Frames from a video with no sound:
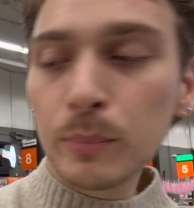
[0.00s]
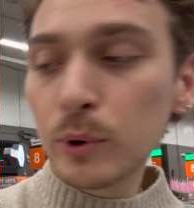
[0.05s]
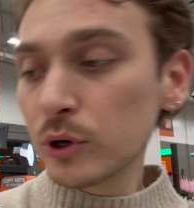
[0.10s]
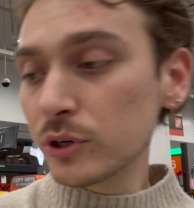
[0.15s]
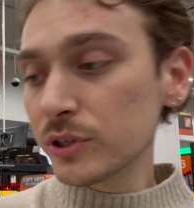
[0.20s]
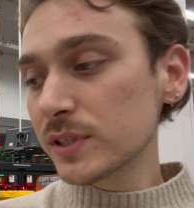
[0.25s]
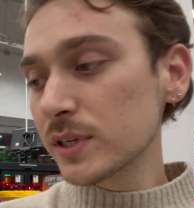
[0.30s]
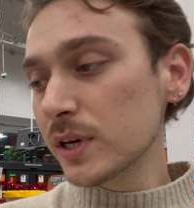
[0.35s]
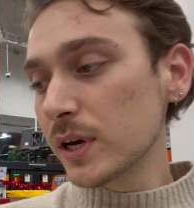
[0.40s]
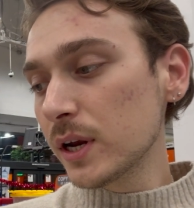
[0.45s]

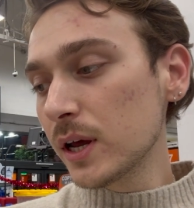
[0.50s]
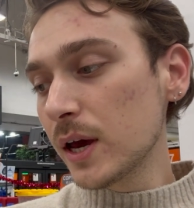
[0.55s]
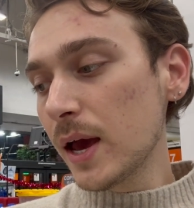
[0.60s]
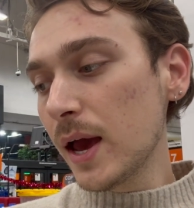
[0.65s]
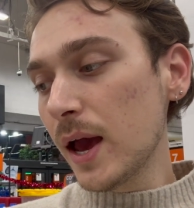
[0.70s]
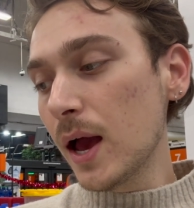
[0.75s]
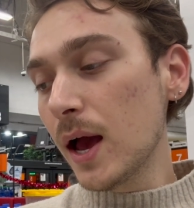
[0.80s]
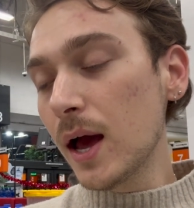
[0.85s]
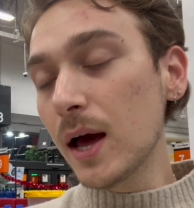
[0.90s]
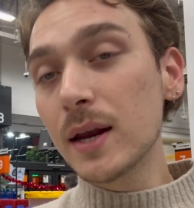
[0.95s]
person,
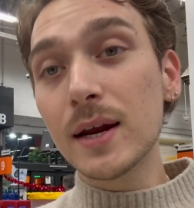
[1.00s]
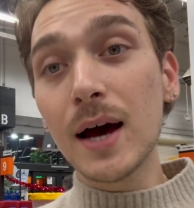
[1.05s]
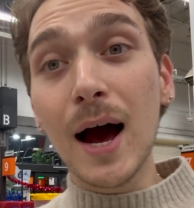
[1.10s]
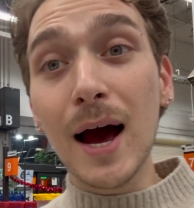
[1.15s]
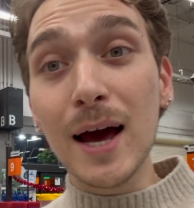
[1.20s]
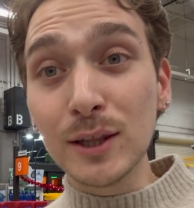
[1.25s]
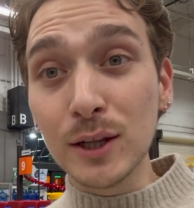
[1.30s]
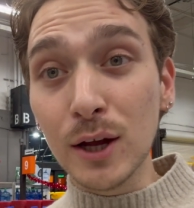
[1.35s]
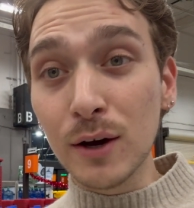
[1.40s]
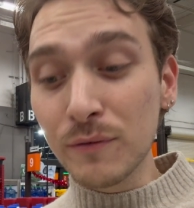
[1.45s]
and I
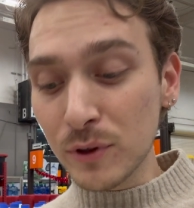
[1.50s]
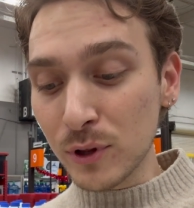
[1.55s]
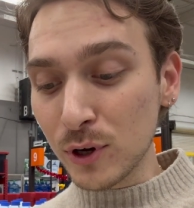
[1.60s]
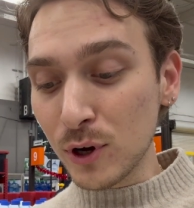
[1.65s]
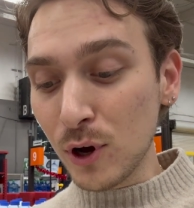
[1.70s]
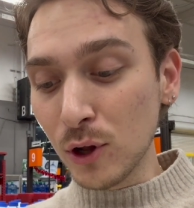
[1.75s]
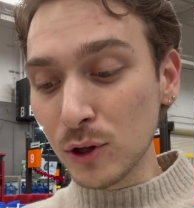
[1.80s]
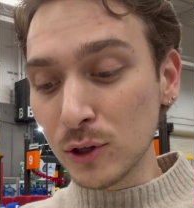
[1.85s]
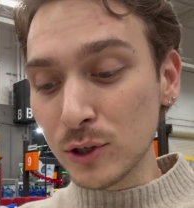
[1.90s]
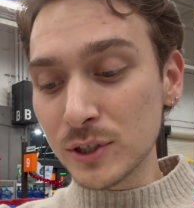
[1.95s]
love the
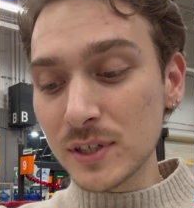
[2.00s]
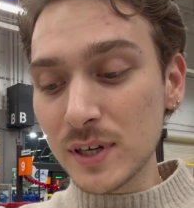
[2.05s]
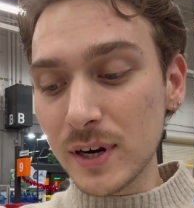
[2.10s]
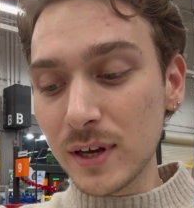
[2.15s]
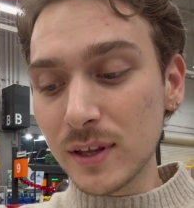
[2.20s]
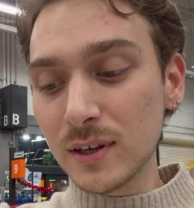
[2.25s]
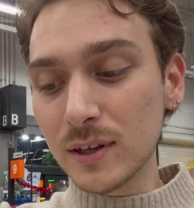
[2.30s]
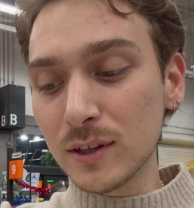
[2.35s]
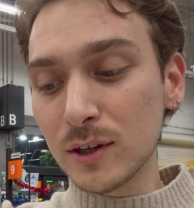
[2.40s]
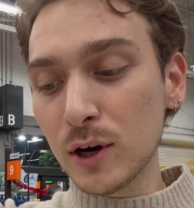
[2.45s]
colors, and I
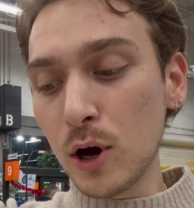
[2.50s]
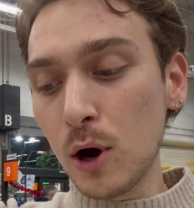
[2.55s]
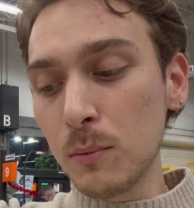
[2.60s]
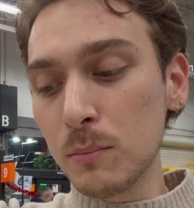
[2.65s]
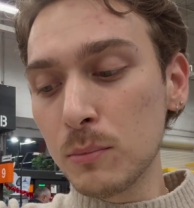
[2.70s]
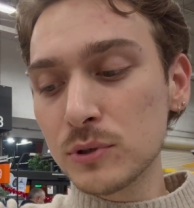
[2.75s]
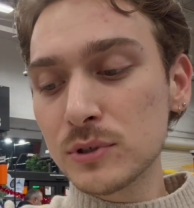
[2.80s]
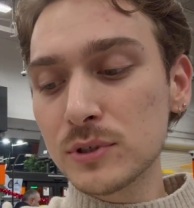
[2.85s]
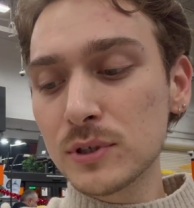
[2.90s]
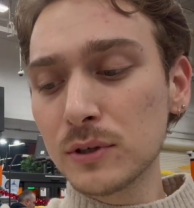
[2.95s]
think the combo
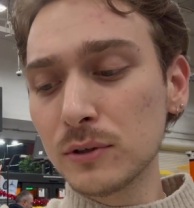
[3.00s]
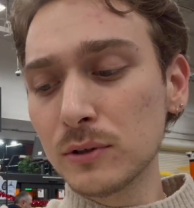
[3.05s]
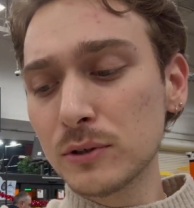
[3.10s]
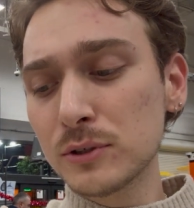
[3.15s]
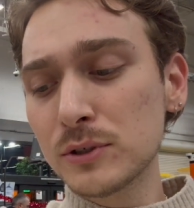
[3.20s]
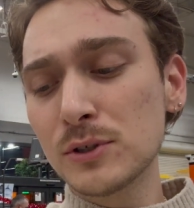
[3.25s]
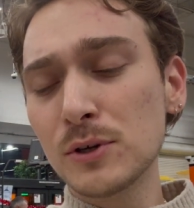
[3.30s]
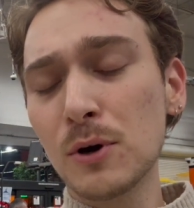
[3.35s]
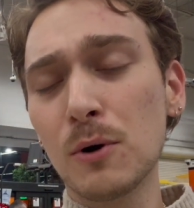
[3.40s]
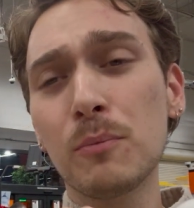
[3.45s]
is gonna look
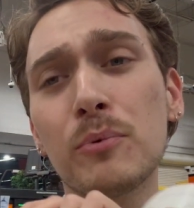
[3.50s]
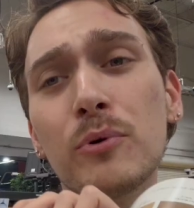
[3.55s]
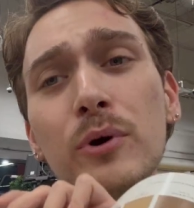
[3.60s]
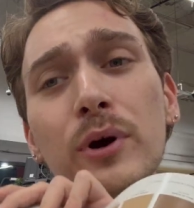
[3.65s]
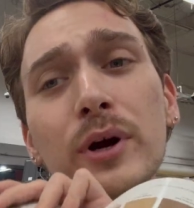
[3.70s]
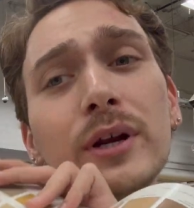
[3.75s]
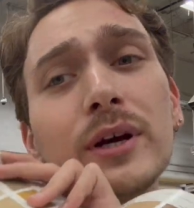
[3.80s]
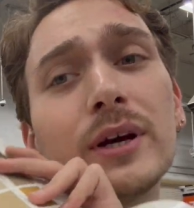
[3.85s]
so pretty.